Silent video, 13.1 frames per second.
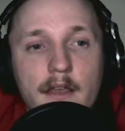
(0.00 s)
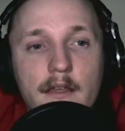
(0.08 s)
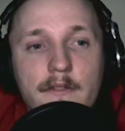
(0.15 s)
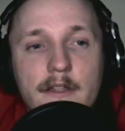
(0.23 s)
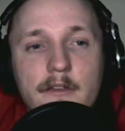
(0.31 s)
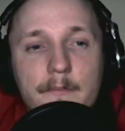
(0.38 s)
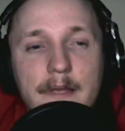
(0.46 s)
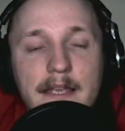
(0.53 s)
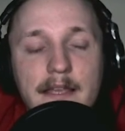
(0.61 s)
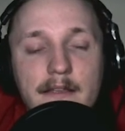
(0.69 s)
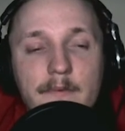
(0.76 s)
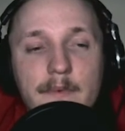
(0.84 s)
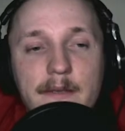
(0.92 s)
Then up
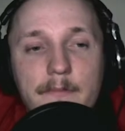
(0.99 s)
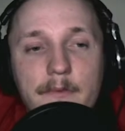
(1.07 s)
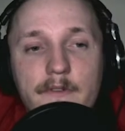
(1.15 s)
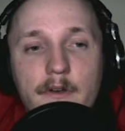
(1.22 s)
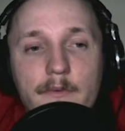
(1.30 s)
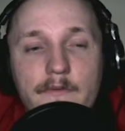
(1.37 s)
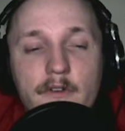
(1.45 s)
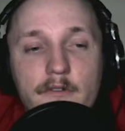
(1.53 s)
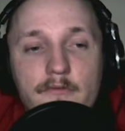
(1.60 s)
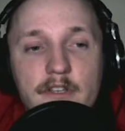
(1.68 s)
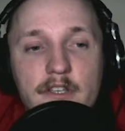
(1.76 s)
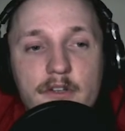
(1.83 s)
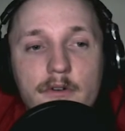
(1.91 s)
here, we can move on. We've got a
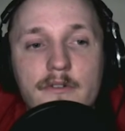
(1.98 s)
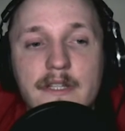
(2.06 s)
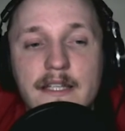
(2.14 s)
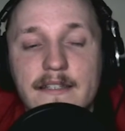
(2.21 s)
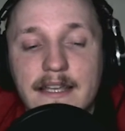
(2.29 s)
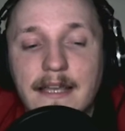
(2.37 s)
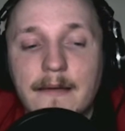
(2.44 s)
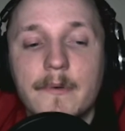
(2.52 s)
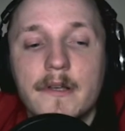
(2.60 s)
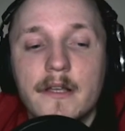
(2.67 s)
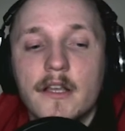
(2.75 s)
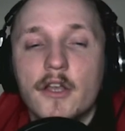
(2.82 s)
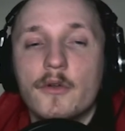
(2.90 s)
recording tab,
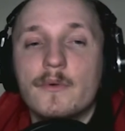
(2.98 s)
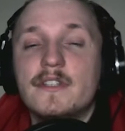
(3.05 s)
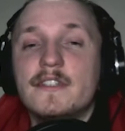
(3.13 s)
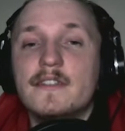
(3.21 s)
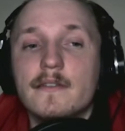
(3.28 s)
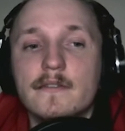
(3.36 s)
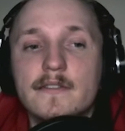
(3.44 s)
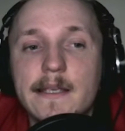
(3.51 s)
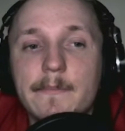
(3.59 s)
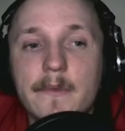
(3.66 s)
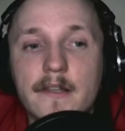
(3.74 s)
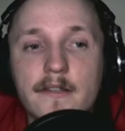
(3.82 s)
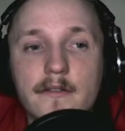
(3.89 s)
which is
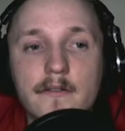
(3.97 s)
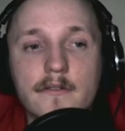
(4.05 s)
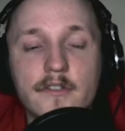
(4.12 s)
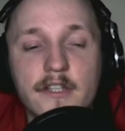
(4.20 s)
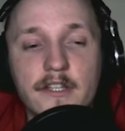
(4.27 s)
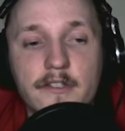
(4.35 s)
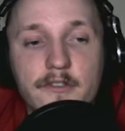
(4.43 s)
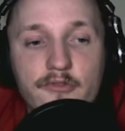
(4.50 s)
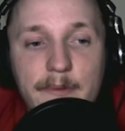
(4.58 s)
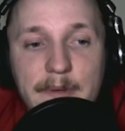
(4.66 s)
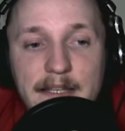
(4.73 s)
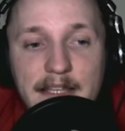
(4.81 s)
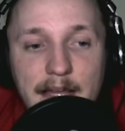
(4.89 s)
similar to your
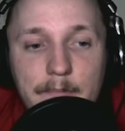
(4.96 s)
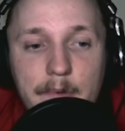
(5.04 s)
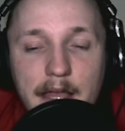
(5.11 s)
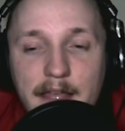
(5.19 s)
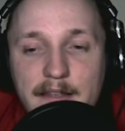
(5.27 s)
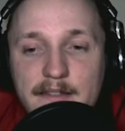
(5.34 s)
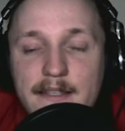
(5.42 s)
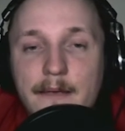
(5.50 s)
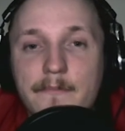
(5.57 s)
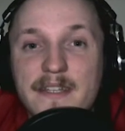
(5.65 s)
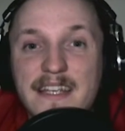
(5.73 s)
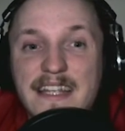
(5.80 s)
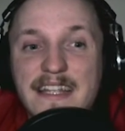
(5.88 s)
streaming tab,
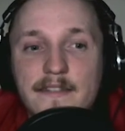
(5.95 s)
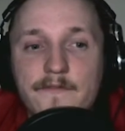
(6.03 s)
except it's